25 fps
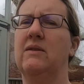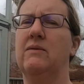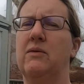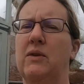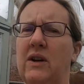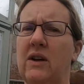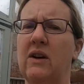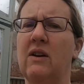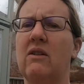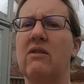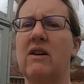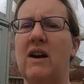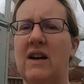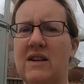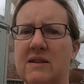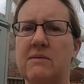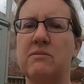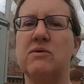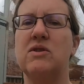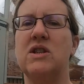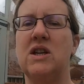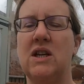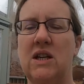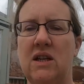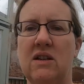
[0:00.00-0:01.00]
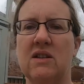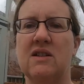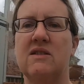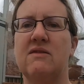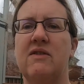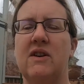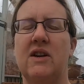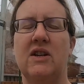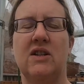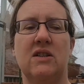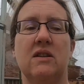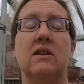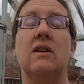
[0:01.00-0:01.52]
we can create some genius
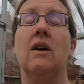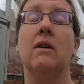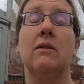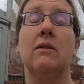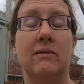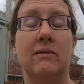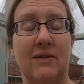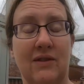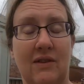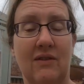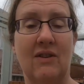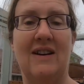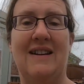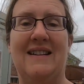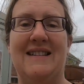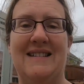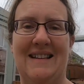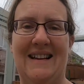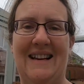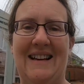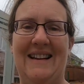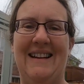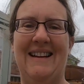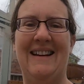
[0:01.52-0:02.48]
fish. No, seriously.